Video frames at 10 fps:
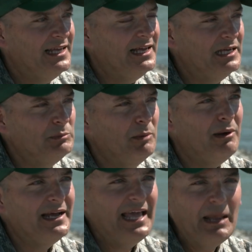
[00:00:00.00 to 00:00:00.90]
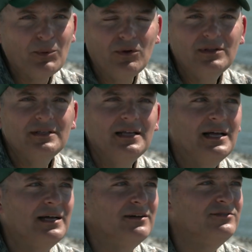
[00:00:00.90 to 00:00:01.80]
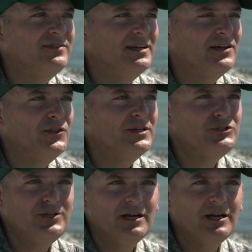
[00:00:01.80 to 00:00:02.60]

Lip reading: But by April of this